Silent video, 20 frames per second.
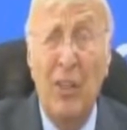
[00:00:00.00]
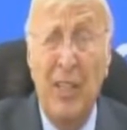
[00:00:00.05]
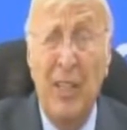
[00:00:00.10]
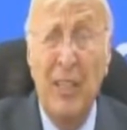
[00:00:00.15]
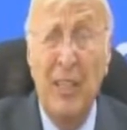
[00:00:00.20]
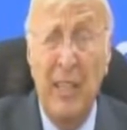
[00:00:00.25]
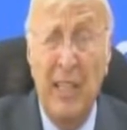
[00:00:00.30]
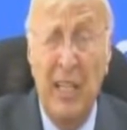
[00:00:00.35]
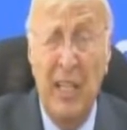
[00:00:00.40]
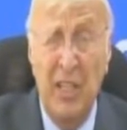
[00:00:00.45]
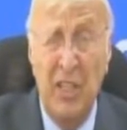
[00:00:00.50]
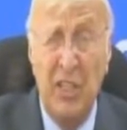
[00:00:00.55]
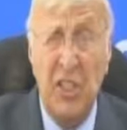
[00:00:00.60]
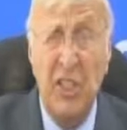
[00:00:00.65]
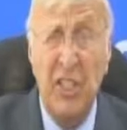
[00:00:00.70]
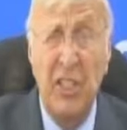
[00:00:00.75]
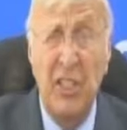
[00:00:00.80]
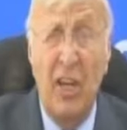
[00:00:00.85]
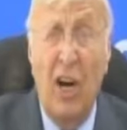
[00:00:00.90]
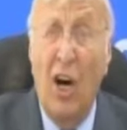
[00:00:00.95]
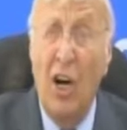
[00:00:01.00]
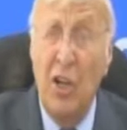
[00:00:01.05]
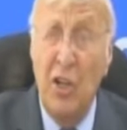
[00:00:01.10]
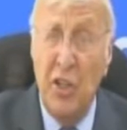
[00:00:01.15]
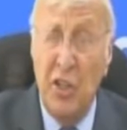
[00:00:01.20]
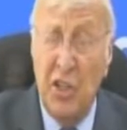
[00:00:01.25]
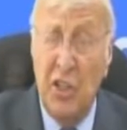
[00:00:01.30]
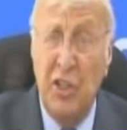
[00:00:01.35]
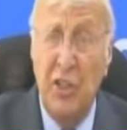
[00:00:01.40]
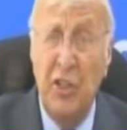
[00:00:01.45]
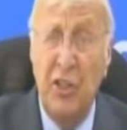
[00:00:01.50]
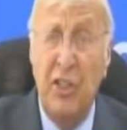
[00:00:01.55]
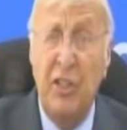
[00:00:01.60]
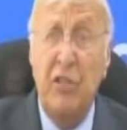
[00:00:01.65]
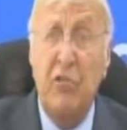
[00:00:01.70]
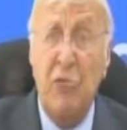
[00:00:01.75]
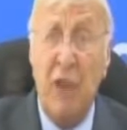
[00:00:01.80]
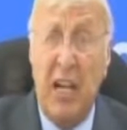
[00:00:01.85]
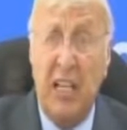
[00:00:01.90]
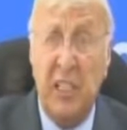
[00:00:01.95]
until it is
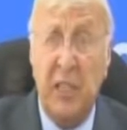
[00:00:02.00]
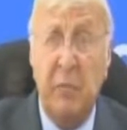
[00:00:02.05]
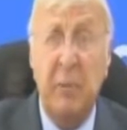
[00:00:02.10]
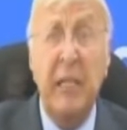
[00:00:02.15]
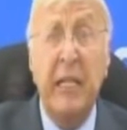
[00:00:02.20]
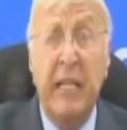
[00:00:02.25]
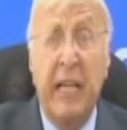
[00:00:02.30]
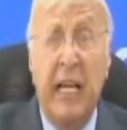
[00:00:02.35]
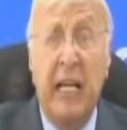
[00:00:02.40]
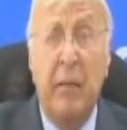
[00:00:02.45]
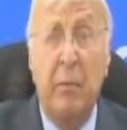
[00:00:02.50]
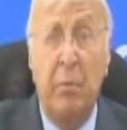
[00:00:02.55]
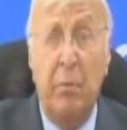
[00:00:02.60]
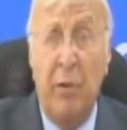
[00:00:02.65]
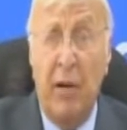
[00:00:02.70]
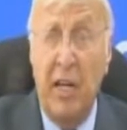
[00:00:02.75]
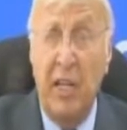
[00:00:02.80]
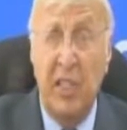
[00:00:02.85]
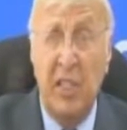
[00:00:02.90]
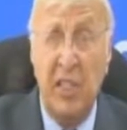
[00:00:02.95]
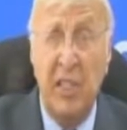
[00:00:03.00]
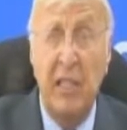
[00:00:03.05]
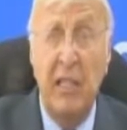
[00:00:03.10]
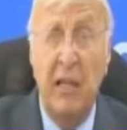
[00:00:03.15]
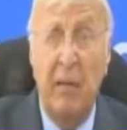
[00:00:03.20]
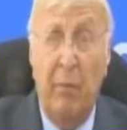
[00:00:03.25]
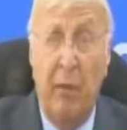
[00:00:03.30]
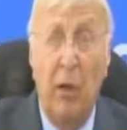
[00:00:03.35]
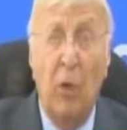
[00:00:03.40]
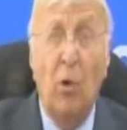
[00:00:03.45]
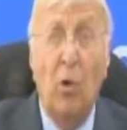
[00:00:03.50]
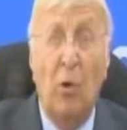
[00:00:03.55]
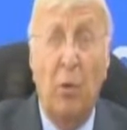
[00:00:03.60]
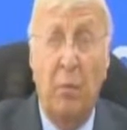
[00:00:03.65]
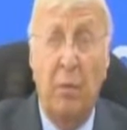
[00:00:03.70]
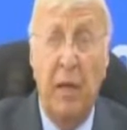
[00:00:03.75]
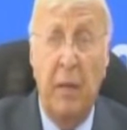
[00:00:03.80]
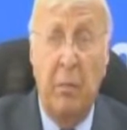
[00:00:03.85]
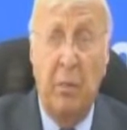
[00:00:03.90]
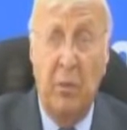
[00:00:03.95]
understood, grasped, and embraced by
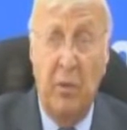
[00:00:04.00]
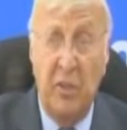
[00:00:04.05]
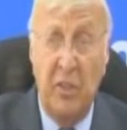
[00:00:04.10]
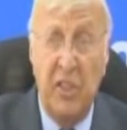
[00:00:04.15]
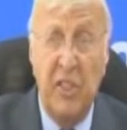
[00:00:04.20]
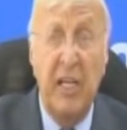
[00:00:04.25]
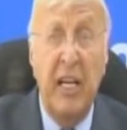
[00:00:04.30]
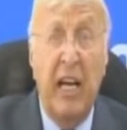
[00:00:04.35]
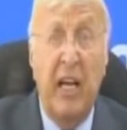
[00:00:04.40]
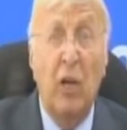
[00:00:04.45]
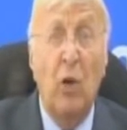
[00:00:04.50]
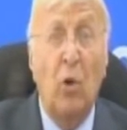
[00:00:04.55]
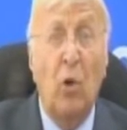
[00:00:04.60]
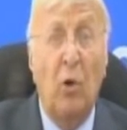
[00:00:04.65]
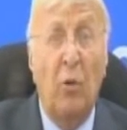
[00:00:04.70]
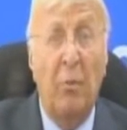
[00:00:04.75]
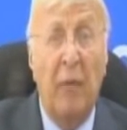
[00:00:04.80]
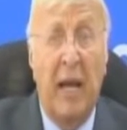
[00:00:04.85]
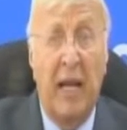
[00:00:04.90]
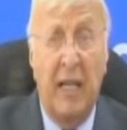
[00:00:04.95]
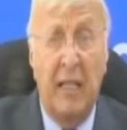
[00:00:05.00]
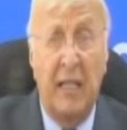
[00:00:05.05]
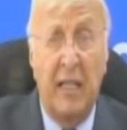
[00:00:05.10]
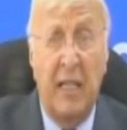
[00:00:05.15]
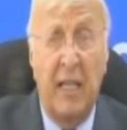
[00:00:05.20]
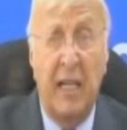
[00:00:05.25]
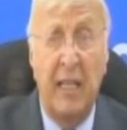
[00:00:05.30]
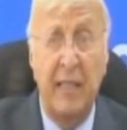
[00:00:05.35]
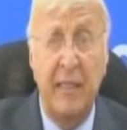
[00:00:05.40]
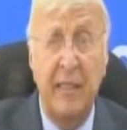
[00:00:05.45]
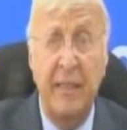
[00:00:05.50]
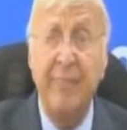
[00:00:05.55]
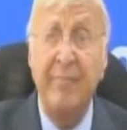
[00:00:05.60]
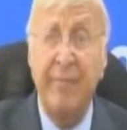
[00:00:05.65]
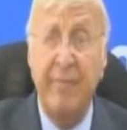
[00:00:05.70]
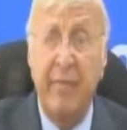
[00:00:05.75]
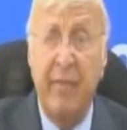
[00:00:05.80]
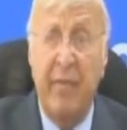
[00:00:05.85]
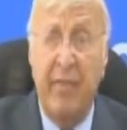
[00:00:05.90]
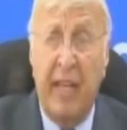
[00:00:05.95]
all peoples and all mankind.
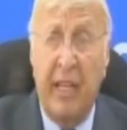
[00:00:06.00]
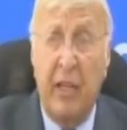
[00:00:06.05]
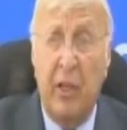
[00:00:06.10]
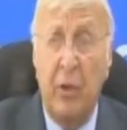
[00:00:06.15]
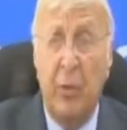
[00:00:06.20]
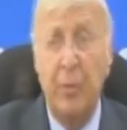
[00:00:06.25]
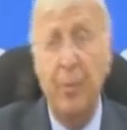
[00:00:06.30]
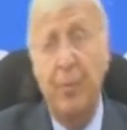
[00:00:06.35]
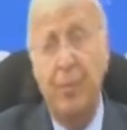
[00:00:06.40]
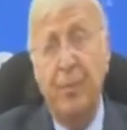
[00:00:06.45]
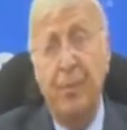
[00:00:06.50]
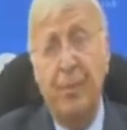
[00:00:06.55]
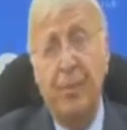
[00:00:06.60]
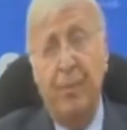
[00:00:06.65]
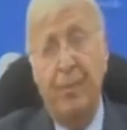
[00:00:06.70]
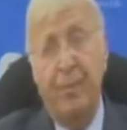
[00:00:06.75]
Thank you.